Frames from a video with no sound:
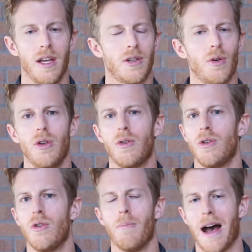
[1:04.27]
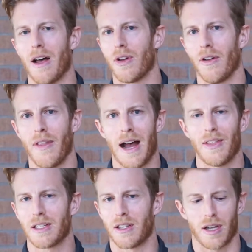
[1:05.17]
So you can do the math on that.
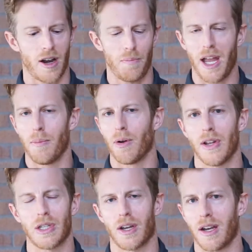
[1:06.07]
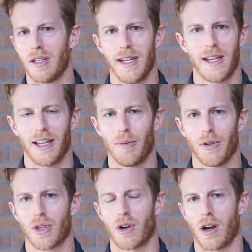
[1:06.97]
That's a ton of paper, that's a ton of sticky
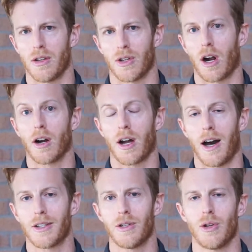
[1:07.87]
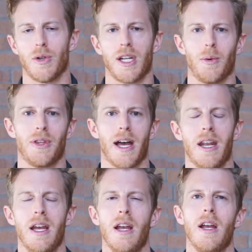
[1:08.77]
labels, there's hard cost associated with that.